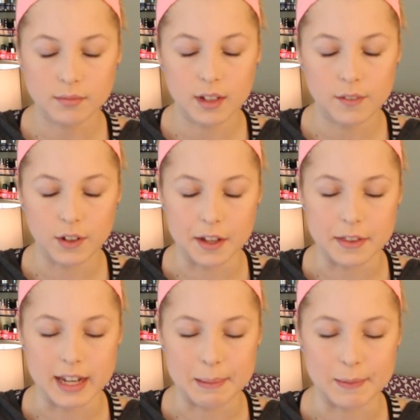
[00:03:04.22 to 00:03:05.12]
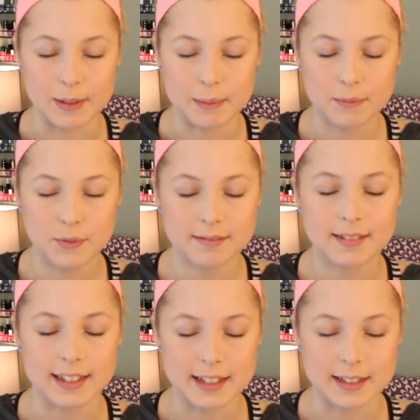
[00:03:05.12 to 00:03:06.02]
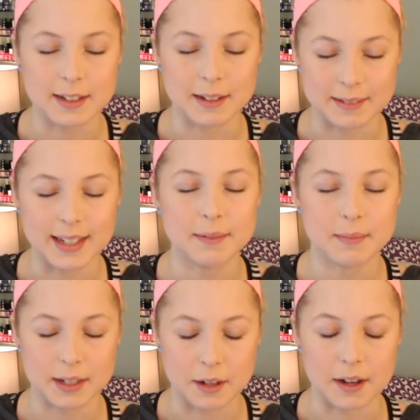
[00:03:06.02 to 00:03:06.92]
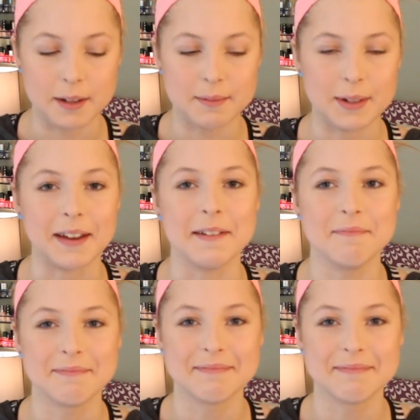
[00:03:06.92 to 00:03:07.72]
I forgot the name of them. Yes, I got it. Okay.